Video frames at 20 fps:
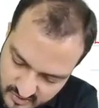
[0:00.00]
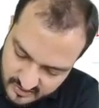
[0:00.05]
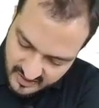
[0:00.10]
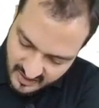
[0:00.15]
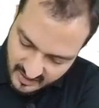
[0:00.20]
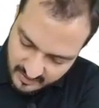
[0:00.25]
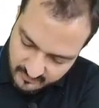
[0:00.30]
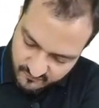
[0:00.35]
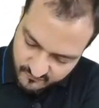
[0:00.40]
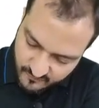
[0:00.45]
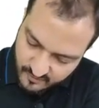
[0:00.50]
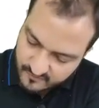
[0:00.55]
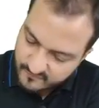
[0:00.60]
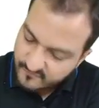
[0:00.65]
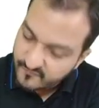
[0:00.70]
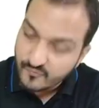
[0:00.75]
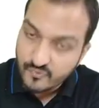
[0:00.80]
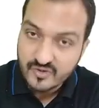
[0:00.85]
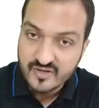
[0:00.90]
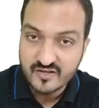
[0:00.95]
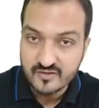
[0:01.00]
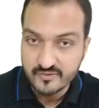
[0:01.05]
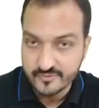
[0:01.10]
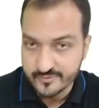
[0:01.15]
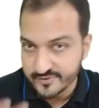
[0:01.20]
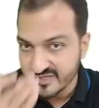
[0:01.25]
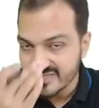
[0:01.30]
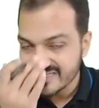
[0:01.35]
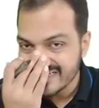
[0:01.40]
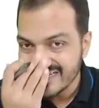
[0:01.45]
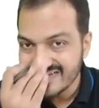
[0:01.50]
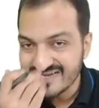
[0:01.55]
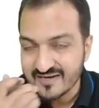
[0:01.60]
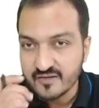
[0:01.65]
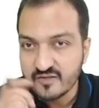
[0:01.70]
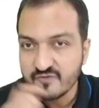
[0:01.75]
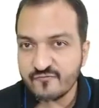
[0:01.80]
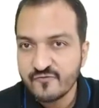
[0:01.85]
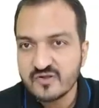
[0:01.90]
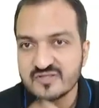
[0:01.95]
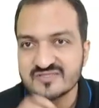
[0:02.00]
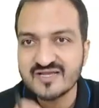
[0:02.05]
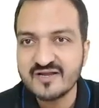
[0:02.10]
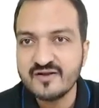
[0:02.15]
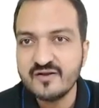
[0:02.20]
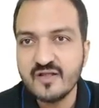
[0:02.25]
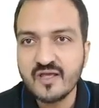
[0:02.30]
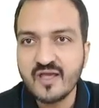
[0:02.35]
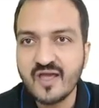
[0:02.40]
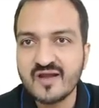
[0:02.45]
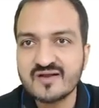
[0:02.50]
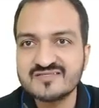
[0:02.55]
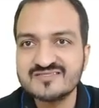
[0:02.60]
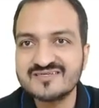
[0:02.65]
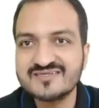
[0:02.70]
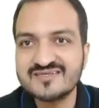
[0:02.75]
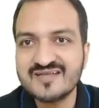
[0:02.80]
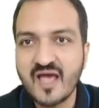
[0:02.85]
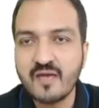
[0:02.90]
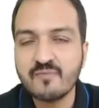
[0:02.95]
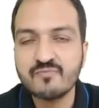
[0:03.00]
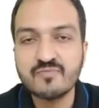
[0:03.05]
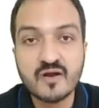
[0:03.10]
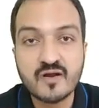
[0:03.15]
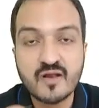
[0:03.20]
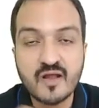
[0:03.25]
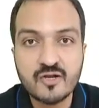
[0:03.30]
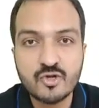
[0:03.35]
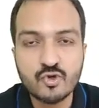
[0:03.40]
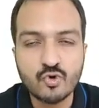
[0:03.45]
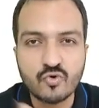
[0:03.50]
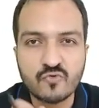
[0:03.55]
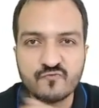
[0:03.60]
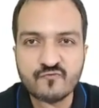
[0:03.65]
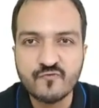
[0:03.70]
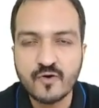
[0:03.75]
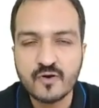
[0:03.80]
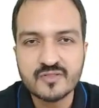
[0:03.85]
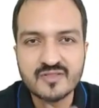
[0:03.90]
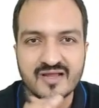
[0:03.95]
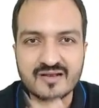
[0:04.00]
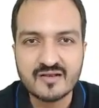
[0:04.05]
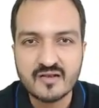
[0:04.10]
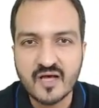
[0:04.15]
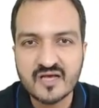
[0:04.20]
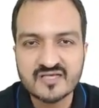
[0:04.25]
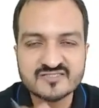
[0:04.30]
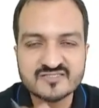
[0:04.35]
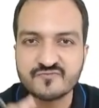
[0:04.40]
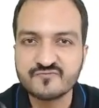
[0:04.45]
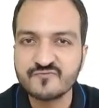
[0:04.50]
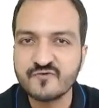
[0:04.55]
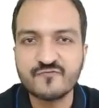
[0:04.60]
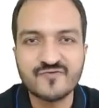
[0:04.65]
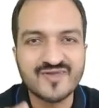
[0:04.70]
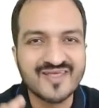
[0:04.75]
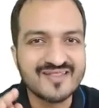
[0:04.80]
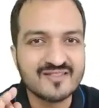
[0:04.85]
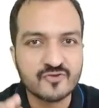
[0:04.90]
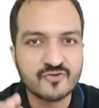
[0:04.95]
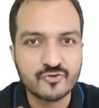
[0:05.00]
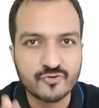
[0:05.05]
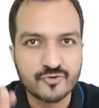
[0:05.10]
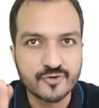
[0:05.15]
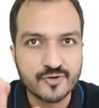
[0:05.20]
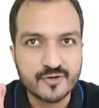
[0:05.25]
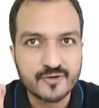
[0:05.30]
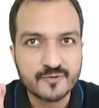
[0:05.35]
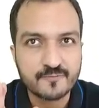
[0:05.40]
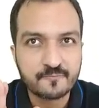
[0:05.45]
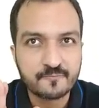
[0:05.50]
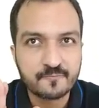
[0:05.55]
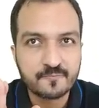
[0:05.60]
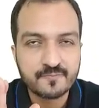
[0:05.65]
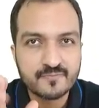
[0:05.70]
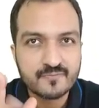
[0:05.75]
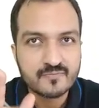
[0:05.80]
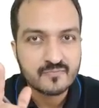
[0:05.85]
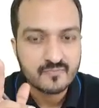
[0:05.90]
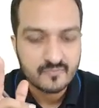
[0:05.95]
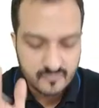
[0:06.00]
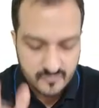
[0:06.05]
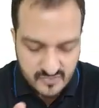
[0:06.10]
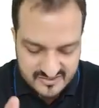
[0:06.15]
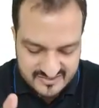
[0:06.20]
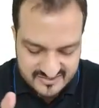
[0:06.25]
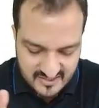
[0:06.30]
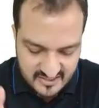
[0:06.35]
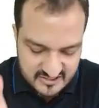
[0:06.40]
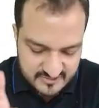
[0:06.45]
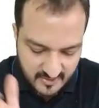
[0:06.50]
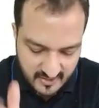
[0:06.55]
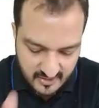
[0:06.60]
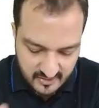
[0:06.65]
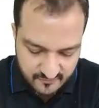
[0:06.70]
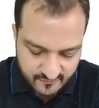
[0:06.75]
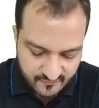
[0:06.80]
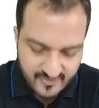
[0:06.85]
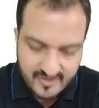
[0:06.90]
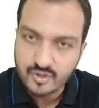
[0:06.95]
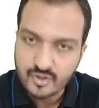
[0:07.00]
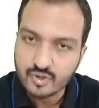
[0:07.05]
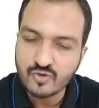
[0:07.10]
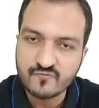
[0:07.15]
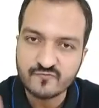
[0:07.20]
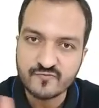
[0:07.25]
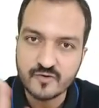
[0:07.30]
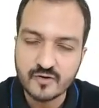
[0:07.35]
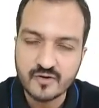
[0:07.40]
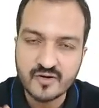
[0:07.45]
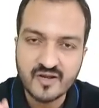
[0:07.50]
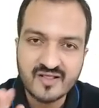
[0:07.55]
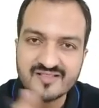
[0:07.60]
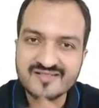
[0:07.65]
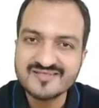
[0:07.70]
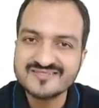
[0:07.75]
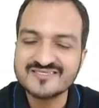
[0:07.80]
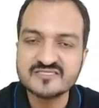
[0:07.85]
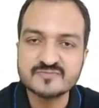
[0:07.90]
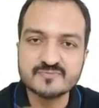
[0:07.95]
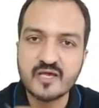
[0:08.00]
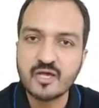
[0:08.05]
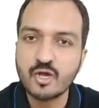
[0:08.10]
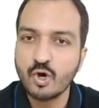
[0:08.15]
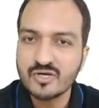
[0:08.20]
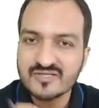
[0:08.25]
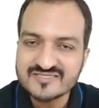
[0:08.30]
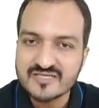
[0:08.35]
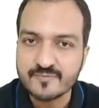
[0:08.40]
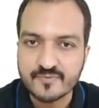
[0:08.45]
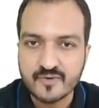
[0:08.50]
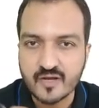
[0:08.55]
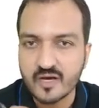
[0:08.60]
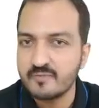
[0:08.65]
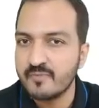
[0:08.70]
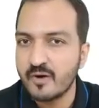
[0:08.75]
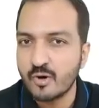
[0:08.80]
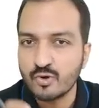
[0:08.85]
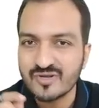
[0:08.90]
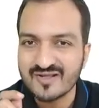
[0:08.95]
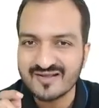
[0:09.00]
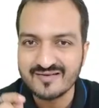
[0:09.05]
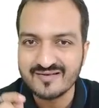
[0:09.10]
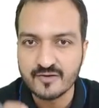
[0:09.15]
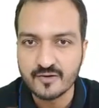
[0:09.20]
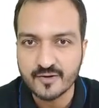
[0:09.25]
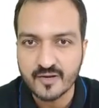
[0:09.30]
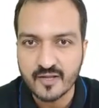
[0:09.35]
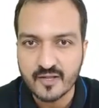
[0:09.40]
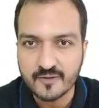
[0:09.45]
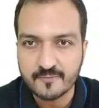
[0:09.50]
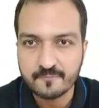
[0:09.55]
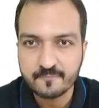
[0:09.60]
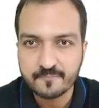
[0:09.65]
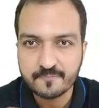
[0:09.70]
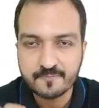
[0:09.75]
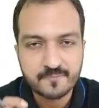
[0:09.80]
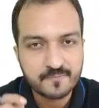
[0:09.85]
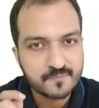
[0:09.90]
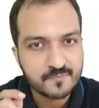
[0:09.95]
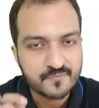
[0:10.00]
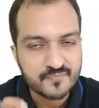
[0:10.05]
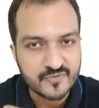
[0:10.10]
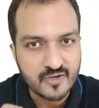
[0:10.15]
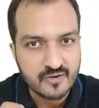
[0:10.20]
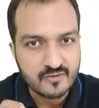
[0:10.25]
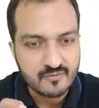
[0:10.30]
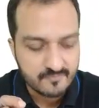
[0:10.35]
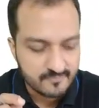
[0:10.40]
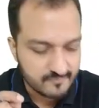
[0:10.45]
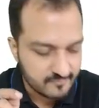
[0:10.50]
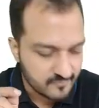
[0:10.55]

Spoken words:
time for 14 units. Difference indicates the time that I took for that last 15th unit. This is my effect of learning. This is my concept about learning. Done?